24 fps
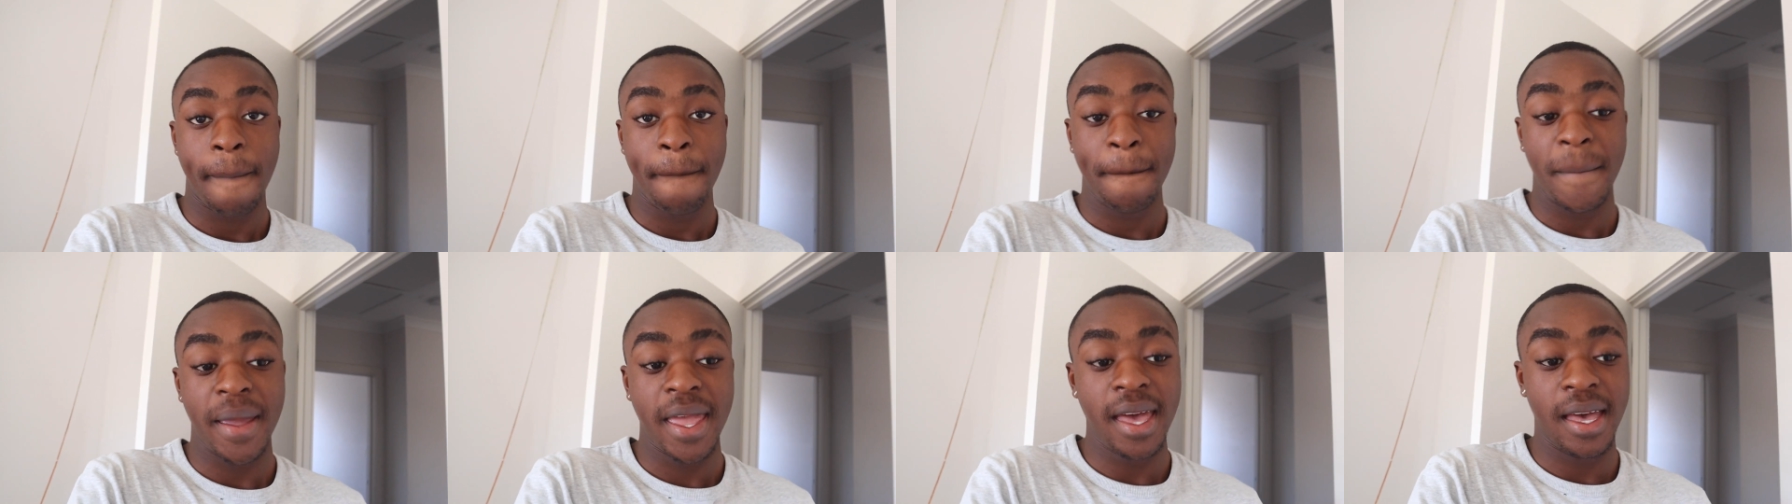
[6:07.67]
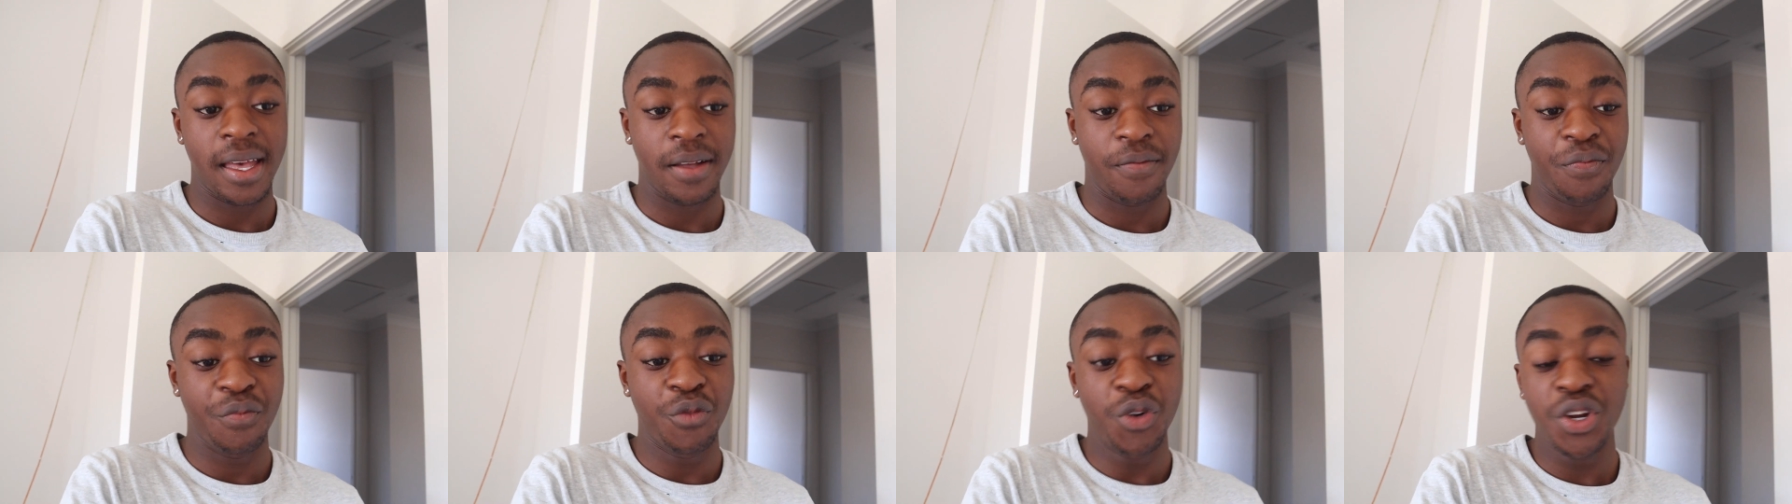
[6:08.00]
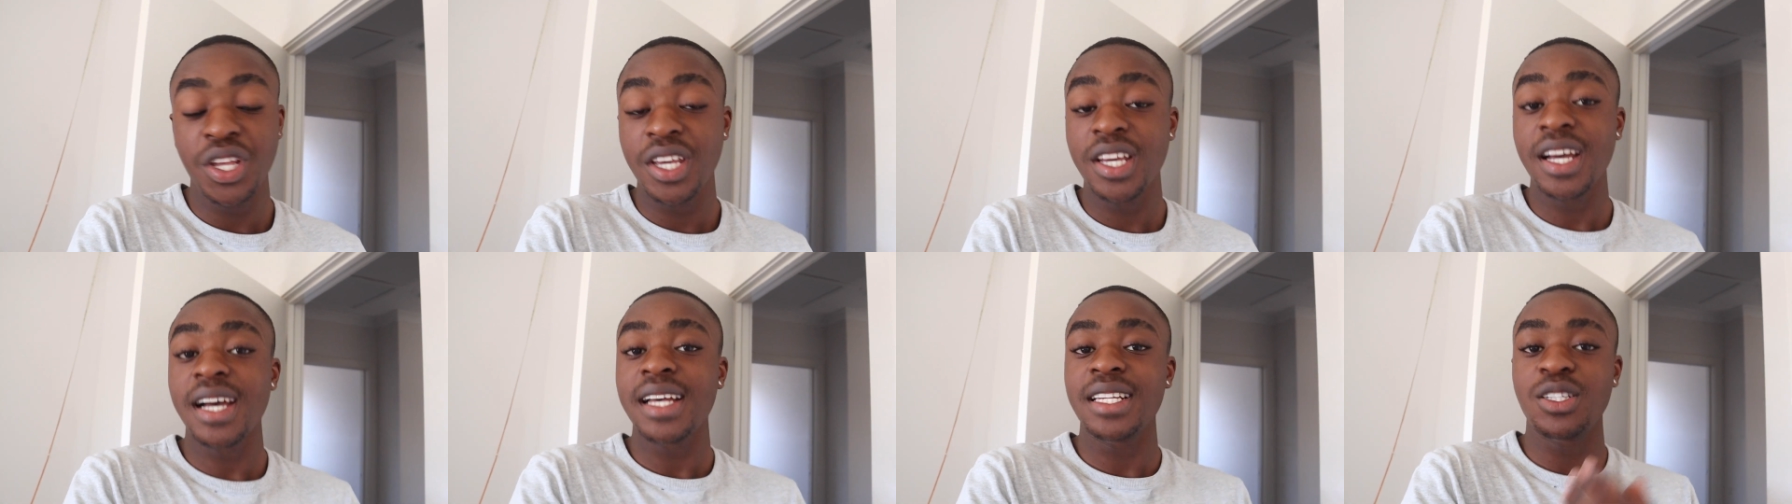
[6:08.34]
But yeah, what
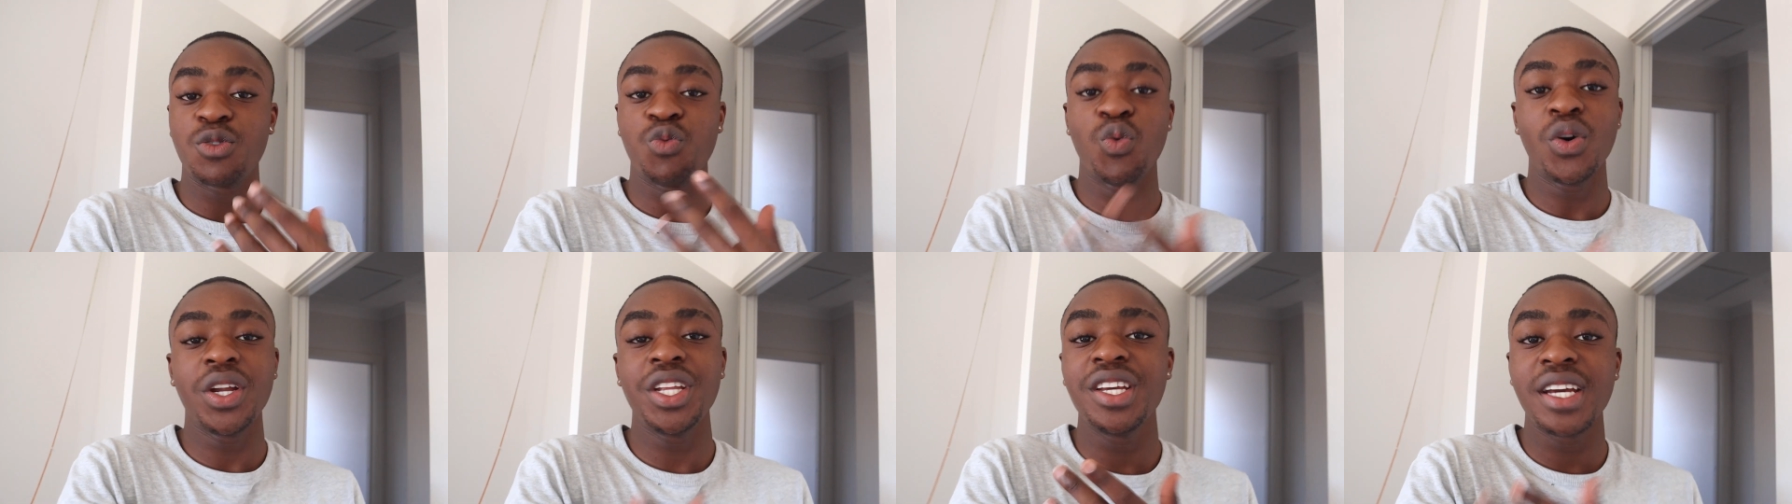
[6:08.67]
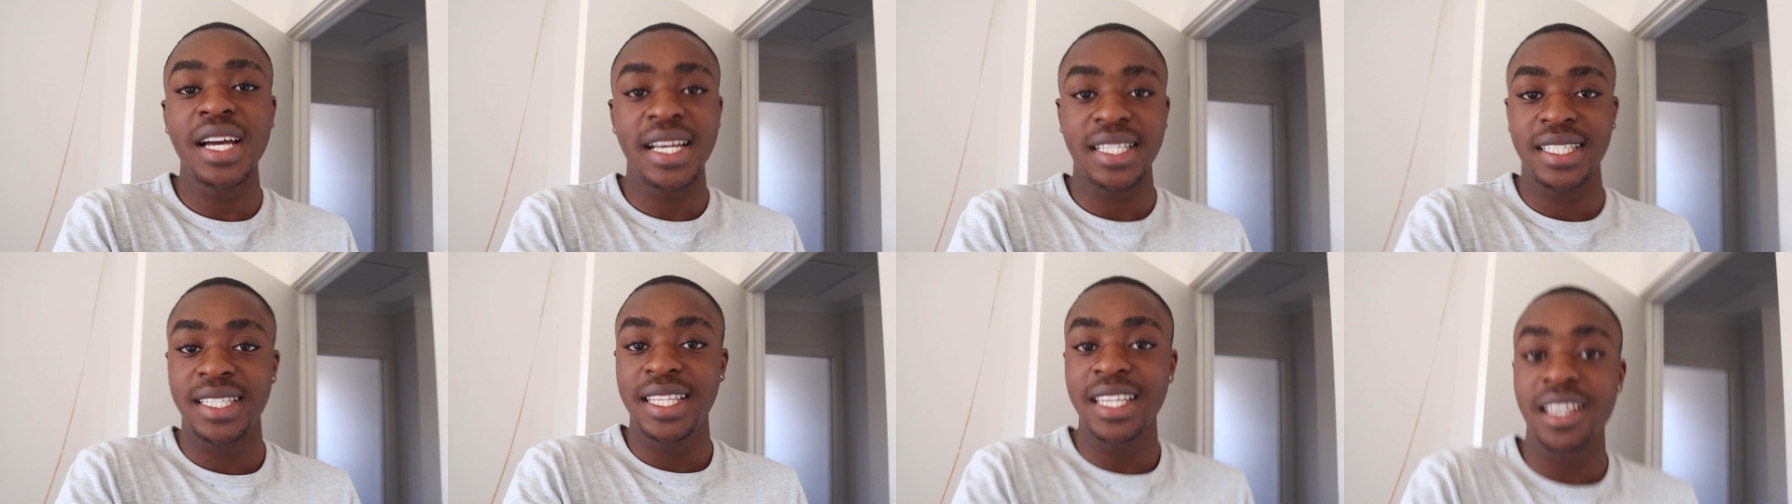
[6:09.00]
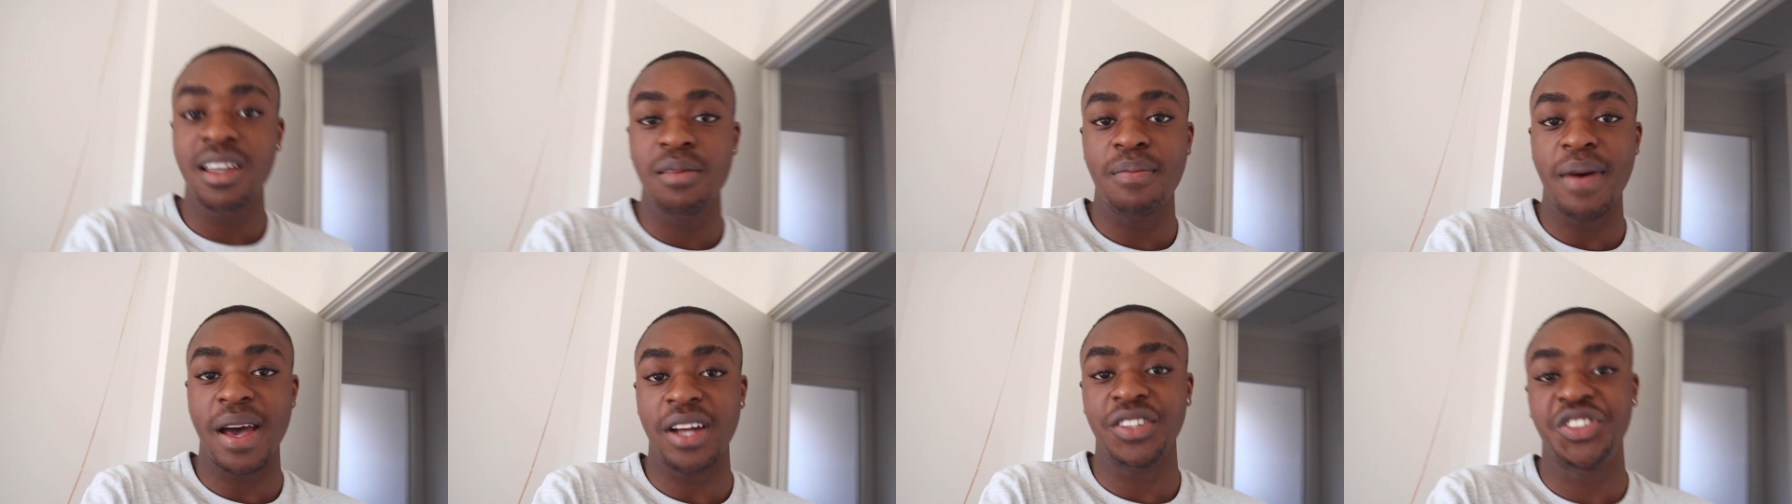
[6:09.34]
do you guys
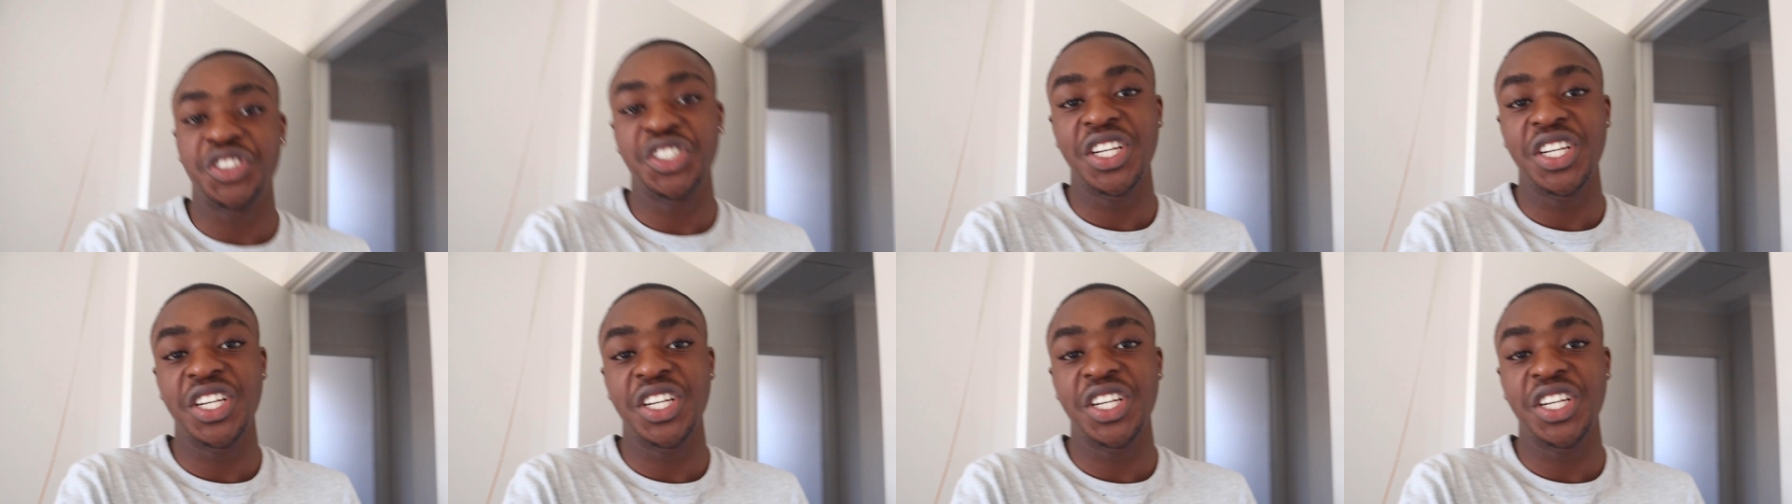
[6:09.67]
think about